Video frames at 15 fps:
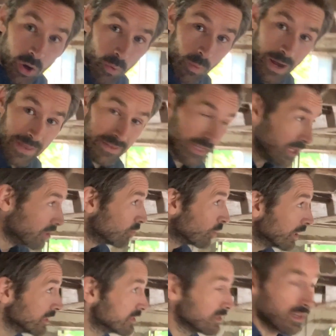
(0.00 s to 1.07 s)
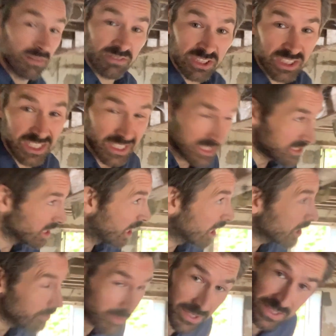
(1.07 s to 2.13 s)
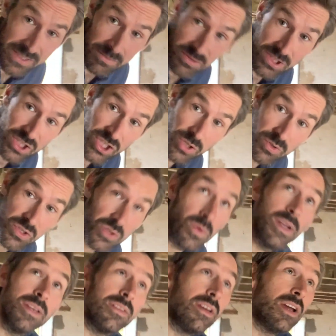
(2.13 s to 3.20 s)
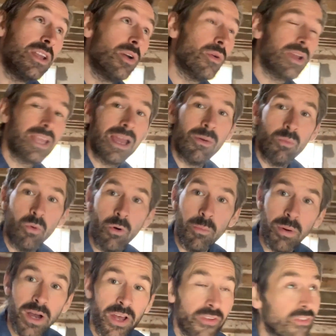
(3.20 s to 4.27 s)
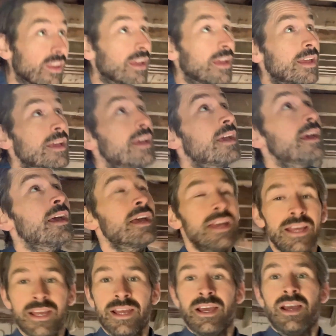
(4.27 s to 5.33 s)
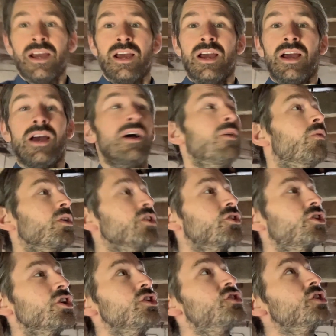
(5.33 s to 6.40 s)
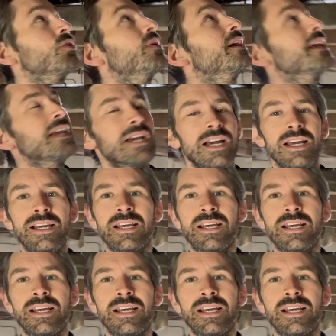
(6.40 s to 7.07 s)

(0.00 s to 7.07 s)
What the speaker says: whether you'd want to, I'm just going to duck because I'm just used to it. I know I can walk past it. What you could do here,